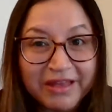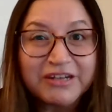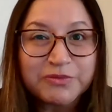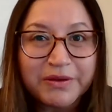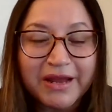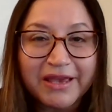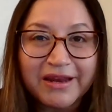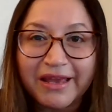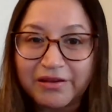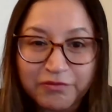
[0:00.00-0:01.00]
is when I
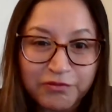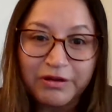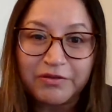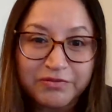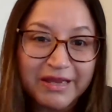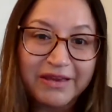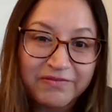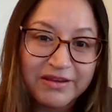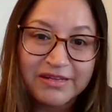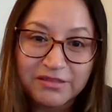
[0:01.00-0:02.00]
like fully dive
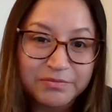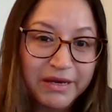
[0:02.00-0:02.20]
in into